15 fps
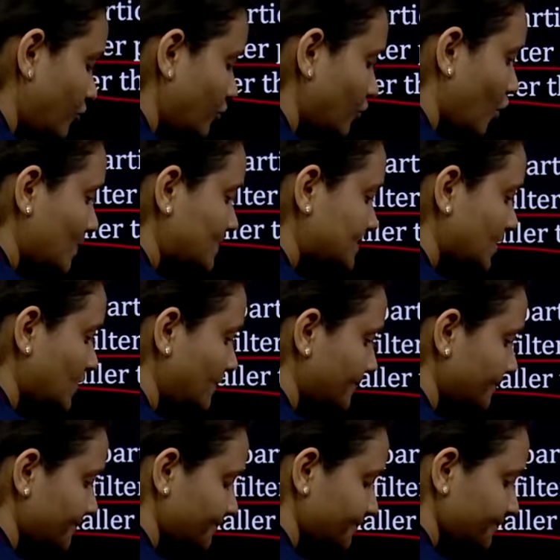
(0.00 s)
do you observe?
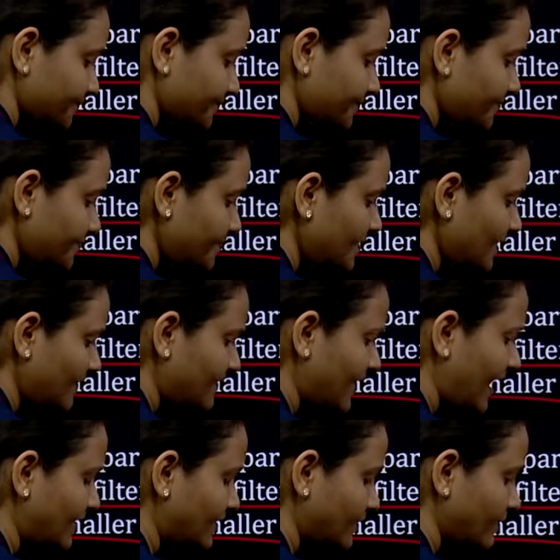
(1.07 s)

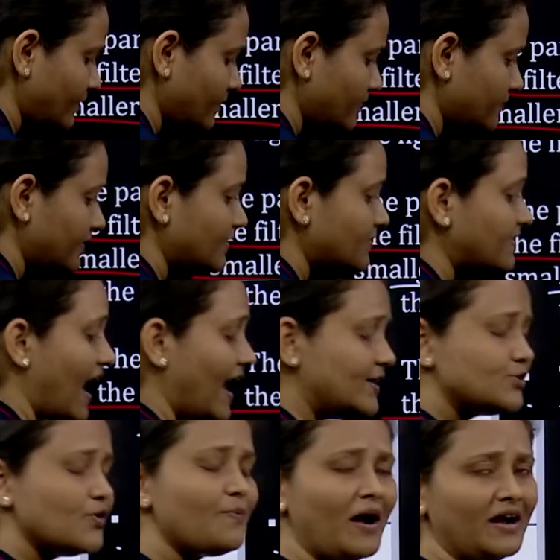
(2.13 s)
That the
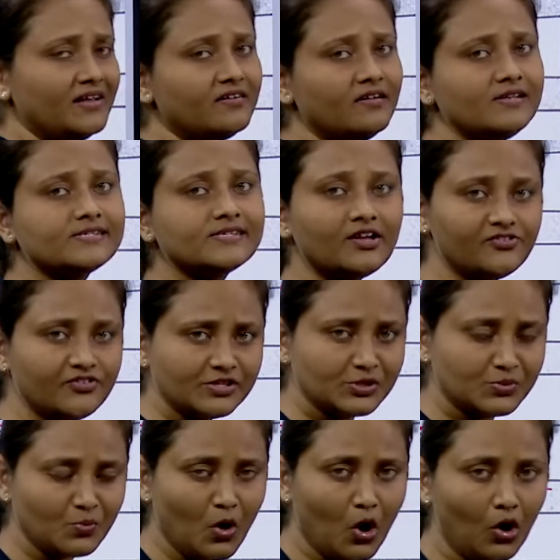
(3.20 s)
size of particle is such a
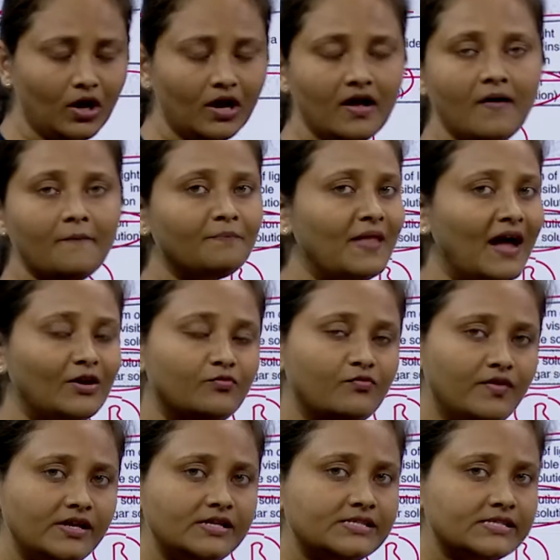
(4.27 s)
small that
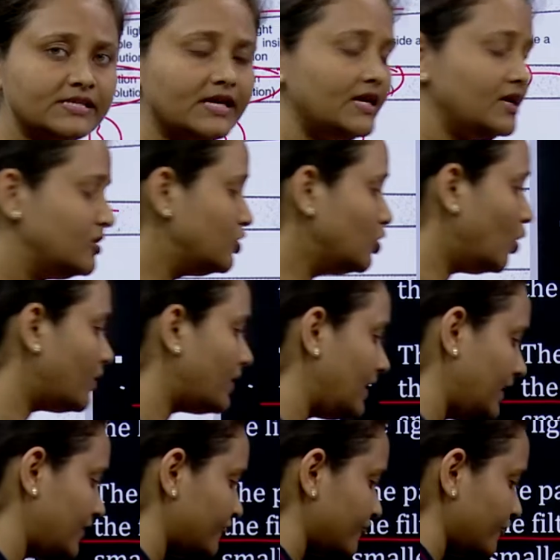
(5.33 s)
we say no
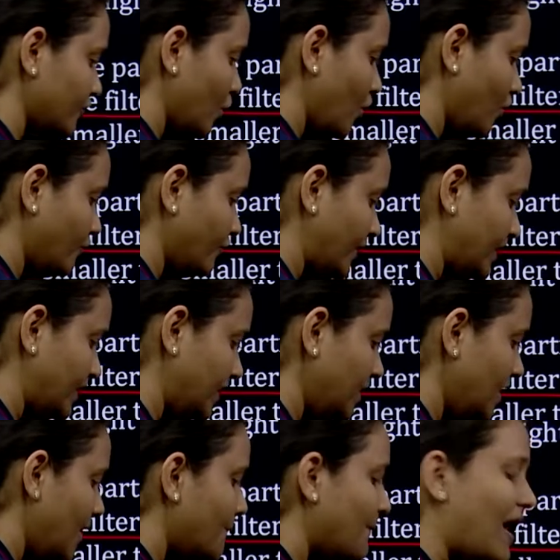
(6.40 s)
collection of any
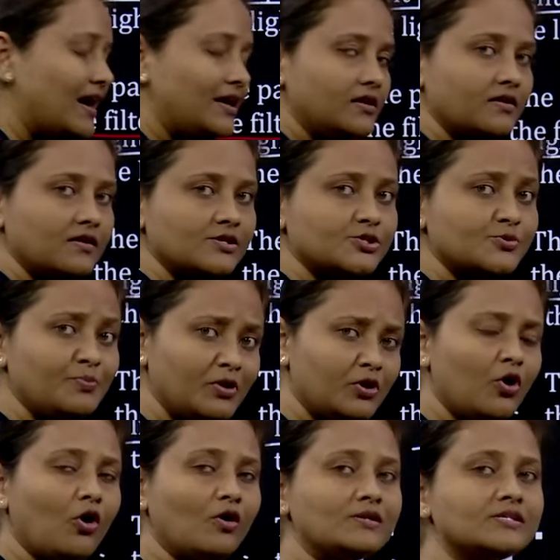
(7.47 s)
particles,
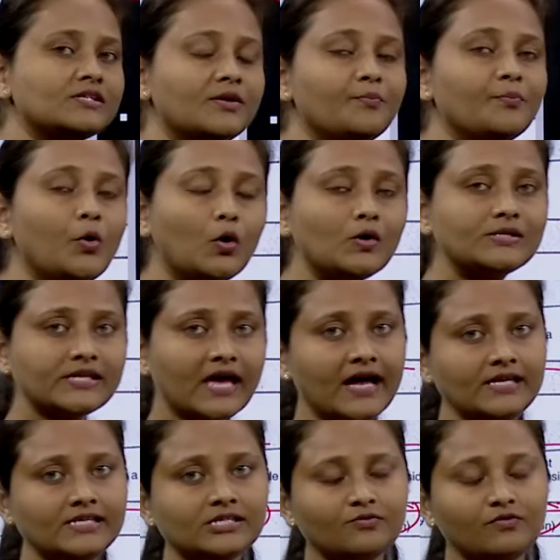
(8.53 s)
because the pore
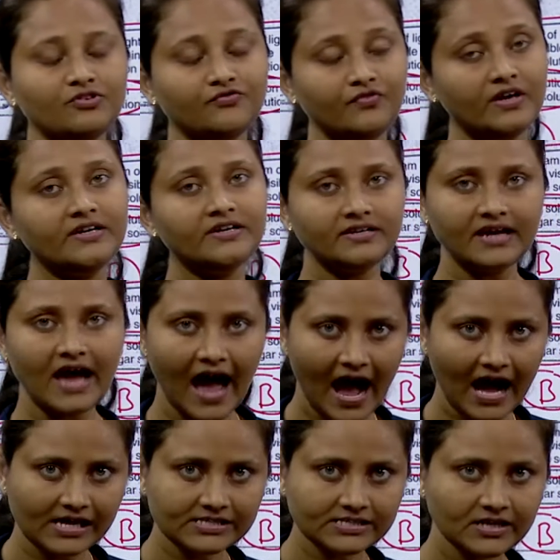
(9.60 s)
size which filter
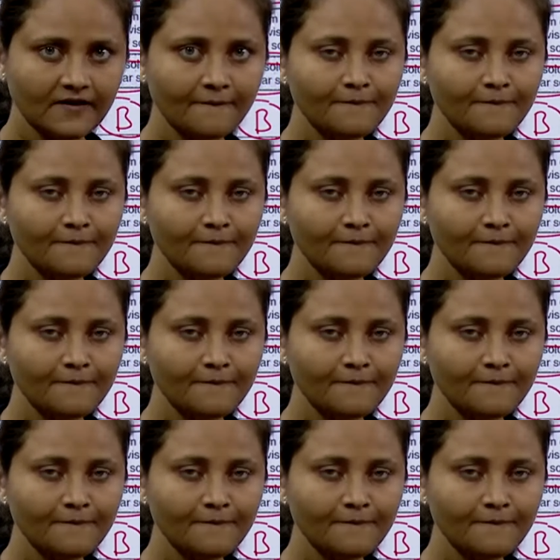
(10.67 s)
has